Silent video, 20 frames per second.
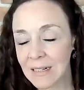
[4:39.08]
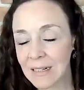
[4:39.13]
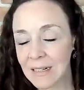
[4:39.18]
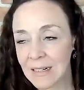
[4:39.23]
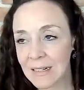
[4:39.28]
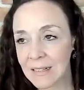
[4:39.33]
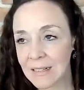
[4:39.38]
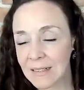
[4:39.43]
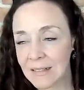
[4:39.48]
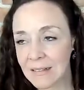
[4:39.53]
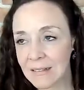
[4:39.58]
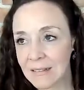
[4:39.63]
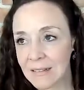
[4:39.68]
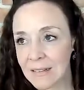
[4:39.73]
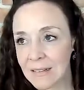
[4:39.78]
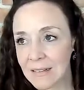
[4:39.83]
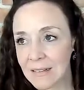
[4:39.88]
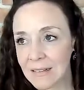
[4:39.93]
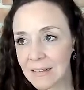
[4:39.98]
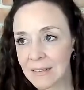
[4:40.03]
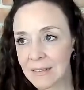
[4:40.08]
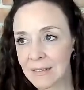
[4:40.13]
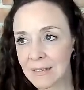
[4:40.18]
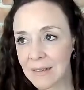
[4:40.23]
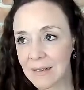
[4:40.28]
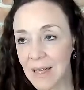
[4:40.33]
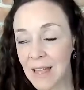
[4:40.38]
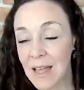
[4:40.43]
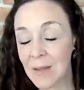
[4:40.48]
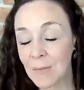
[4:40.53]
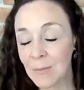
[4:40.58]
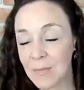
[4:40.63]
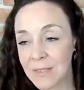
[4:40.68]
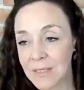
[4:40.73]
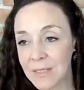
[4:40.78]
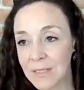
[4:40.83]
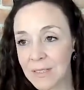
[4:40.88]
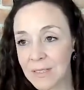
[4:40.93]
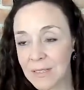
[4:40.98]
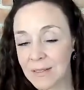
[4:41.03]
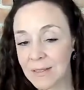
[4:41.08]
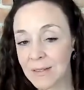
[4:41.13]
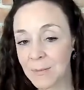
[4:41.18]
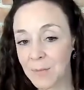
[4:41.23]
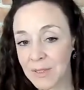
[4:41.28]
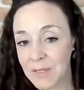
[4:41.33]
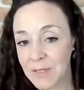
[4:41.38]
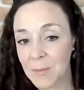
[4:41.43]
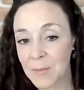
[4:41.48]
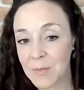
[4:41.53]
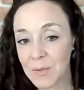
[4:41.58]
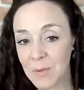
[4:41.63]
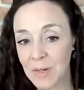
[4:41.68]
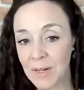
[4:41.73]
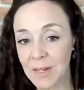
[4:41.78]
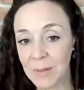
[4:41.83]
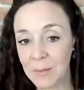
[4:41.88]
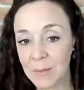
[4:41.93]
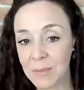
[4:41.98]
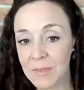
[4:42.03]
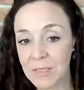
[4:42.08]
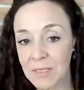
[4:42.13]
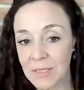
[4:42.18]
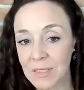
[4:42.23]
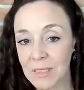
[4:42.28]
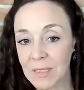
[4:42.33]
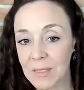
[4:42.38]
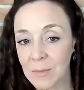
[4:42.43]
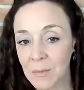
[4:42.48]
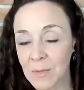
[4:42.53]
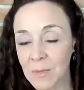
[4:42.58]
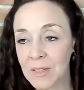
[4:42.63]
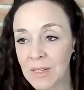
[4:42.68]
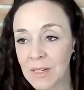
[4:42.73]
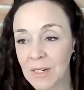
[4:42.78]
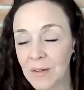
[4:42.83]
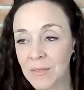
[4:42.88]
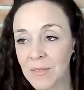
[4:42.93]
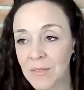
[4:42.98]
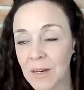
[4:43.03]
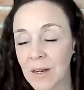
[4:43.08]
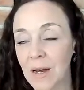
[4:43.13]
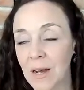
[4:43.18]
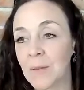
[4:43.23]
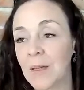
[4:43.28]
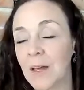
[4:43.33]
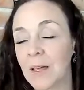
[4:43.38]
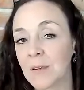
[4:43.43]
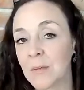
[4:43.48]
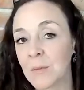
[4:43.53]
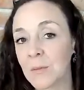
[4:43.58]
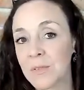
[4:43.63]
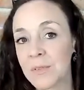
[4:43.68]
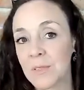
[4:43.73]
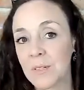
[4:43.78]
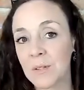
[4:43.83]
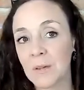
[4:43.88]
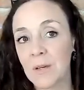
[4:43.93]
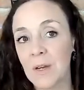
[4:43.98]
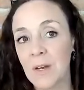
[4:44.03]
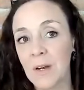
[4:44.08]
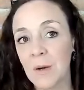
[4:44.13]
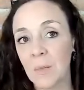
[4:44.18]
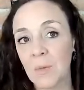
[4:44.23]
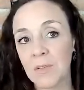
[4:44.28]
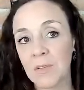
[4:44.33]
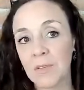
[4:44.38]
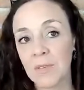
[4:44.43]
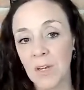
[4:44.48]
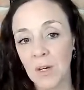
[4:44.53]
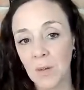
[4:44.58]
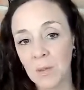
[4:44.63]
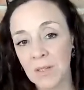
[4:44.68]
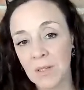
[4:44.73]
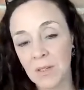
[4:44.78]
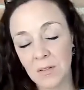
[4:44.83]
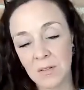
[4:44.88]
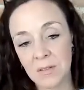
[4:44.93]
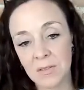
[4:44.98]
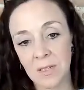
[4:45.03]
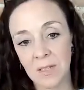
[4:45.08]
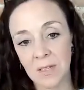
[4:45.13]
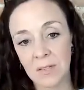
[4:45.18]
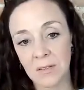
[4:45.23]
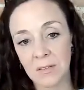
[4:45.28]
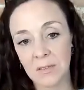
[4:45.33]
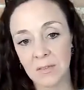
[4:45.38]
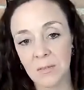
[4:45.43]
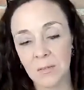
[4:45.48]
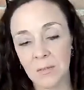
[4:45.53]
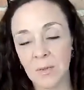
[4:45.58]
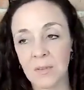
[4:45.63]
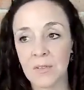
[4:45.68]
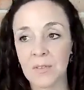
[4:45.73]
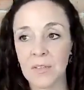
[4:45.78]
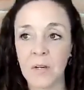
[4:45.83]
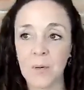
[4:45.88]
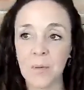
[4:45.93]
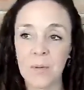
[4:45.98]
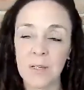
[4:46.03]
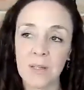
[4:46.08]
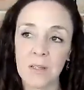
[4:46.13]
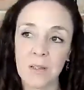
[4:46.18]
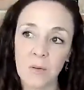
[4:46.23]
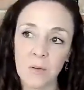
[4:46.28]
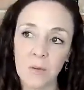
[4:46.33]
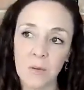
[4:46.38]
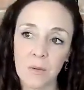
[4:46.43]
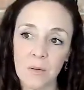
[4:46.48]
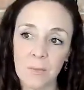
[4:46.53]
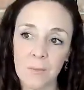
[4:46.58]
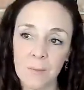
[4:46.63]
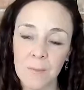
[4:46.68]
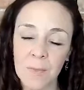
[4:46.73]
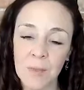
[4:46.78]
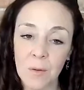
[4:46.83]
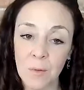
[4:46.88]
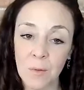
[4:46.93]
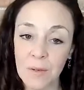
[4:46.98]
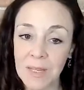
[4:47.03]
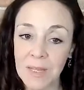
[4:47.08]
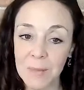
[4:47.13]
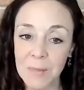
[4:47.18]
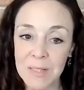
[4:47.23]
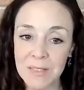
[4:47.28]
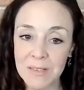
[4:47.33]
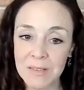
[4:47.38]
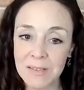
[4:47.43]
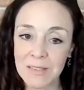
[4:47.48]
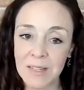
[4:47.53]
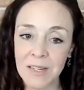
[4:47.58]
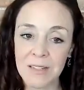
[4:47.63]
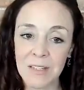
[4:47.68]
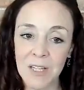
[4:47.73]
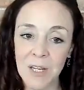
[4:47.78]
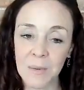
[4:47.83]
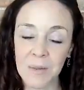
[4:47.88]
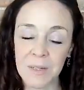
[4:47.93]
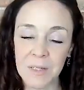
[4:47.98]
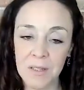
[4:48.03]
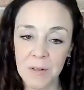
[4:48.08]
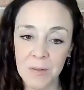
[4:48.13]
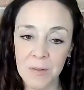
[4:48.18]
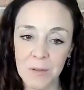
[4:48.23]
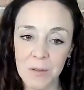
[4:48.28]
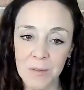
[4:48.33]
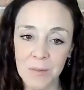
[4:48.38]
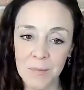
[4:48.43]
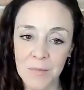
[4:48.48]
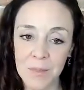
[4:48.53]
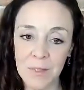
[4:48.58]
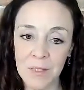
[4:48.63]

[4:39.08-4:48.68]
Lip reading: don't know, empty. It becomes quite empty without that. And also with knowing yourself, with knowing your limits and knowing your